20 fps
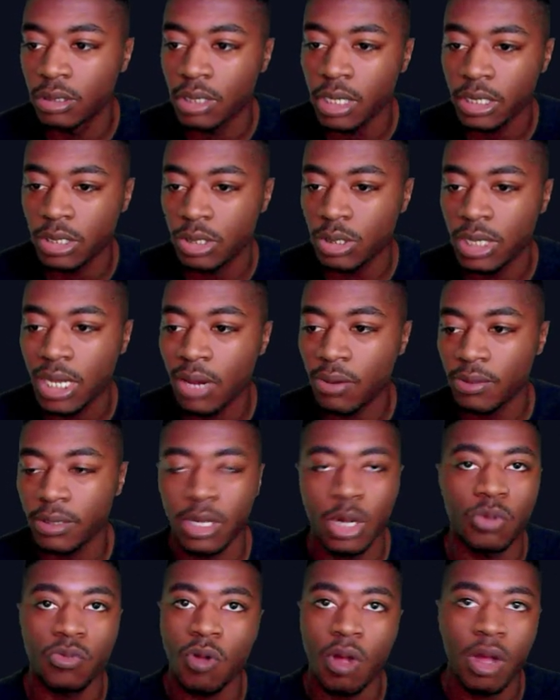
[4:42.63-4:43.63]
Like, you can't really
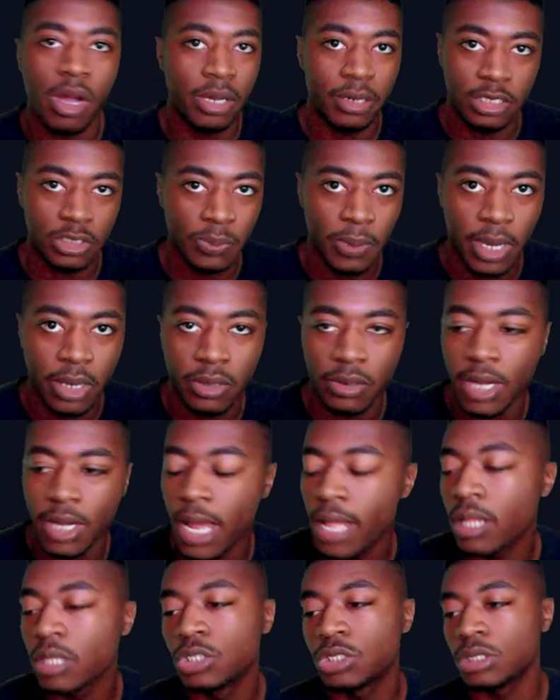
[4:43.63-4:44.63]
go wrong on this banner.
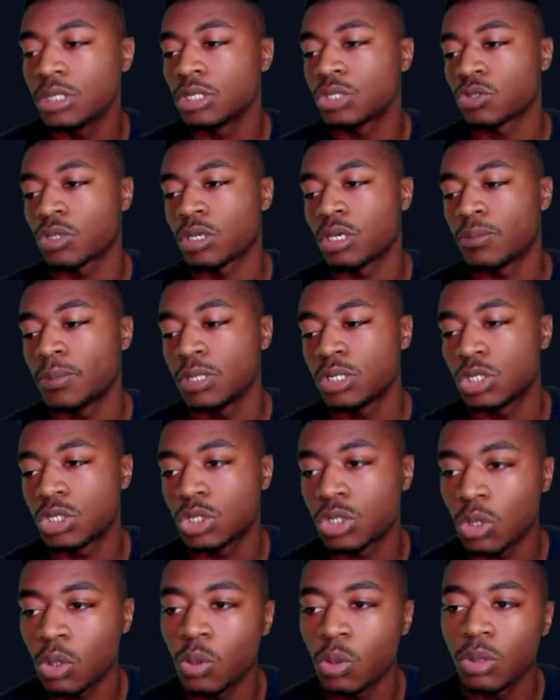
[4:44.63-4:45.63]
LGs are going to be
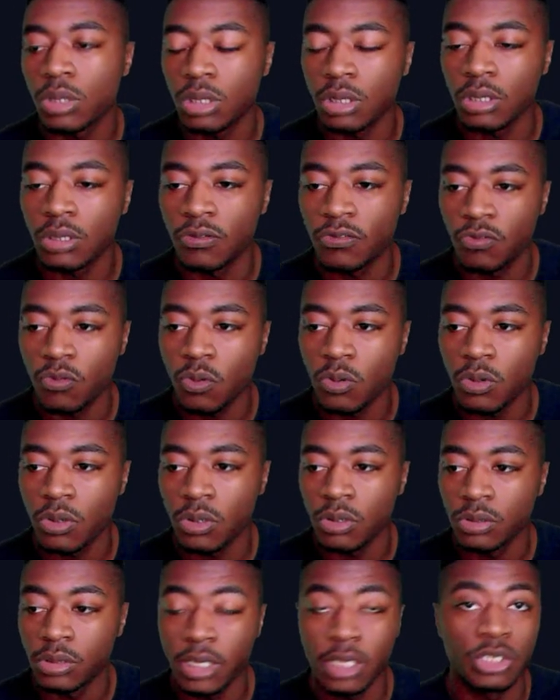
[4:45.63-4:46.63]
so good
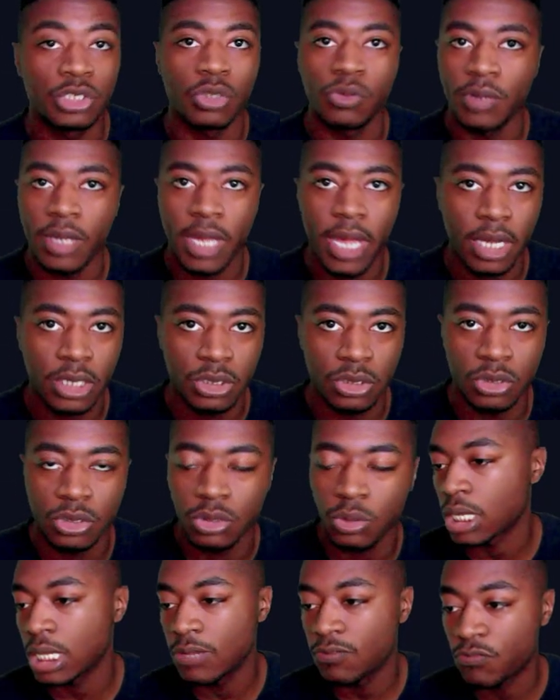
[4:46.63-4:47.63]
for Dendro reactions.
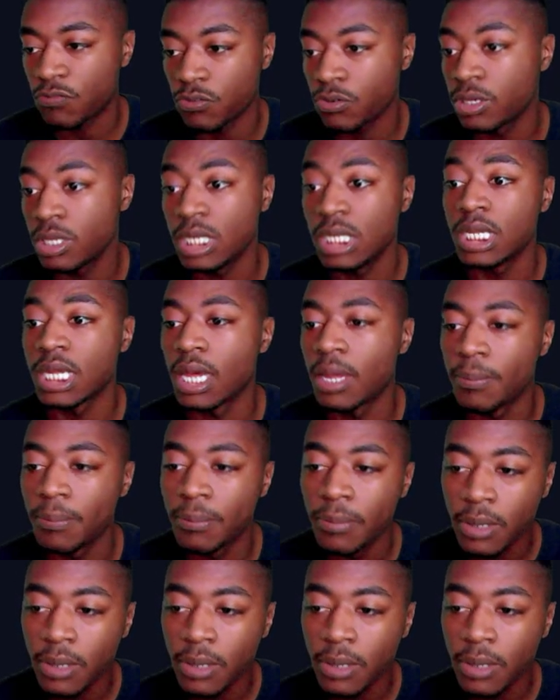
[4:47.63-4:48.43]
Free EM.